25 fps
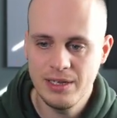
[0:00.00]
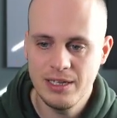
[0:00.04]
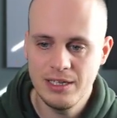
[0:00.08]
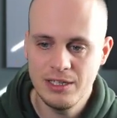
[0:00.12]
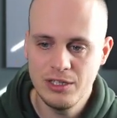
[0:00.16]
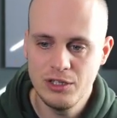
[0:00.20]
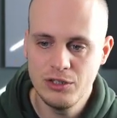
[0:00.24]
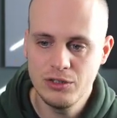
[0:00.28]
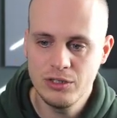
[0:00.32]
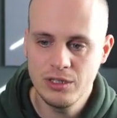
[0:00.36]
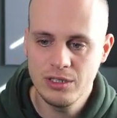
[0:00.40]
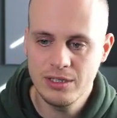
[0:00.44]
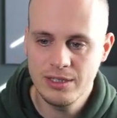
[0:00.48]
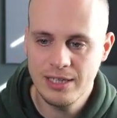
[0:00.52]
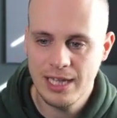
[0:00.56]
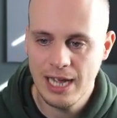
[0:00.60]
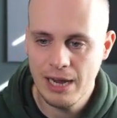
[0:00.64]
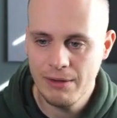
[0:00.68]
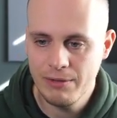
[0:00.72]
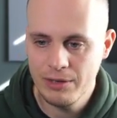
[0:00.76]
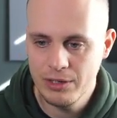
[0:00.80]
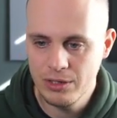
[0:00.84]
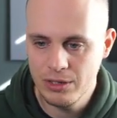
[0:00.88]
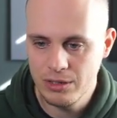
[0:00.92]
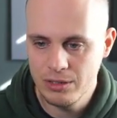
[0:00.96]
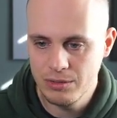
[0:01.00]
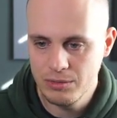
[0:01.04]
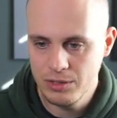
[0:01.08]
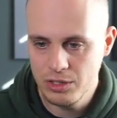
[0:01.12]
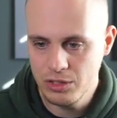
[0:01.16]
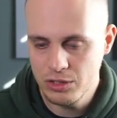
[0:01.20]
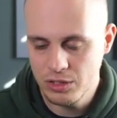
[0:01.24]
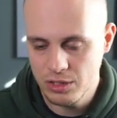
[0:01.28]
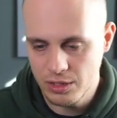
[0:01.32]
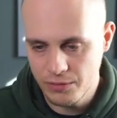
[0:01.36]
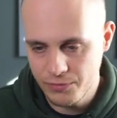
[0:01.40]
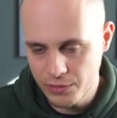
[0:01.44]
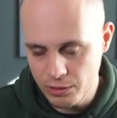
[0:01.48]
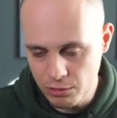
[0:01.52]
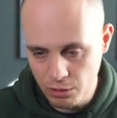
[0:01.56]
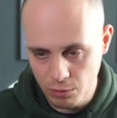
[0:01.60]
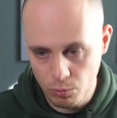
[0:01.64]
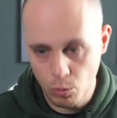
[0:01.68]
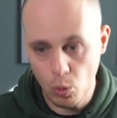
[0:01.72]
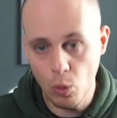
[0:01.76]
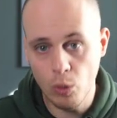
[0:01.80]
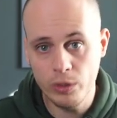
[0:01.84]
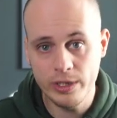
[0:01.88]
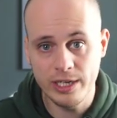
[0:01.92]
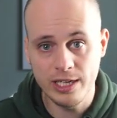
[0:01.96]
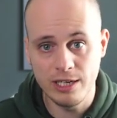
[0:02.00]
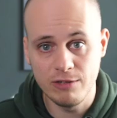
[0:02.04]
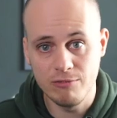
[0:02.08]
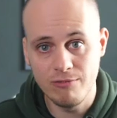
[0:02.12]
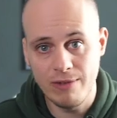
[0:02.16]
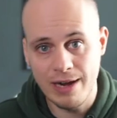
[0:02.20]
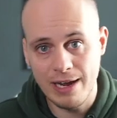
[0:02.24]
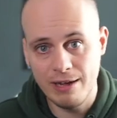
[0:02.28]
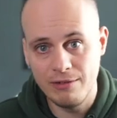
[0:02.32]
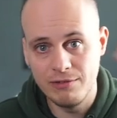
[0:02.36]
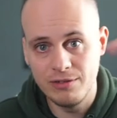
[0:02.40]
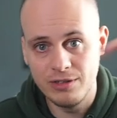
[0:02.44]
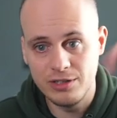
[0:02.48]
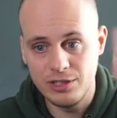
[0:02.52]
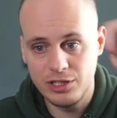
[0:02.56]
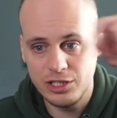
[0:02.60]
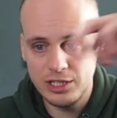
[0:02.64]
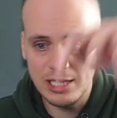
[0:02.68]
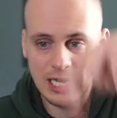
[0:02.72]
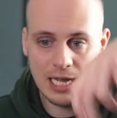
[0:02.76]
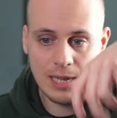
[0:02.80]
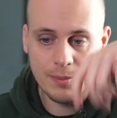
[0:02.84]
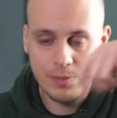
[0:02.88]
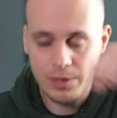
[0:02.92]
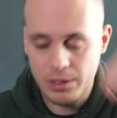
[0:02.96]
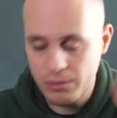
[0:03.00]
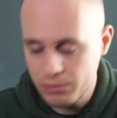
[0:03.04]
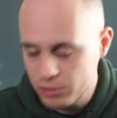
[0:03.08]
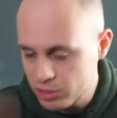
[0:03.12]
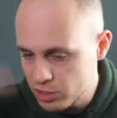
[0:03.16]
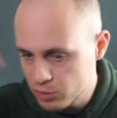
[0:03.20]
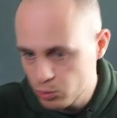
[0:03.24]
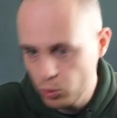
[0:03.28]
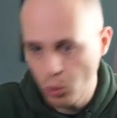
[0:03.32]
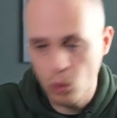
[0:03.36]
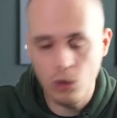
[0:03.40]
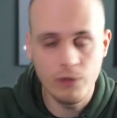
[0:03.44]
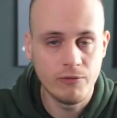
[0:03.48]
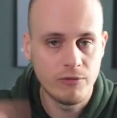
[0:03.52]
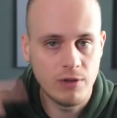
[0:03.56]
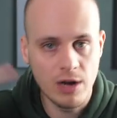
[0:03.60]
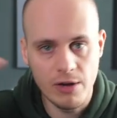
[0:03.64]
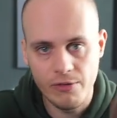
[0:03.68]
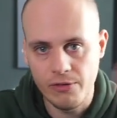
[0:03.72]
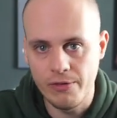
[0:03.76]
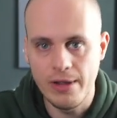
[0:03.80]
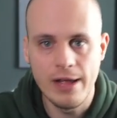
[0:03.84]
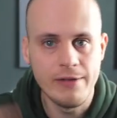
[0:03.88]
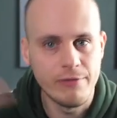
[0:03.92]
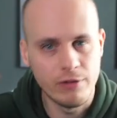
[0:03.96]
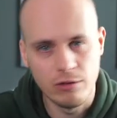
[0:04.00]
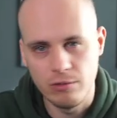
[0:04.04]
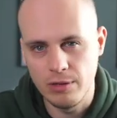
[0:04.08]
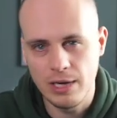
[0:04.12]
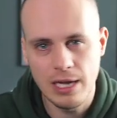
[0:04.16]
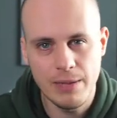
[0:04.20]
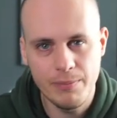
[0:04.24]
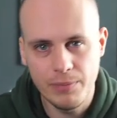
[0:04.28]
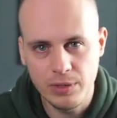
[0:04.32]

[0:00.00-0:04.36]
you could carry on, if you were walking around the shape, you would just walk forever and ever, right?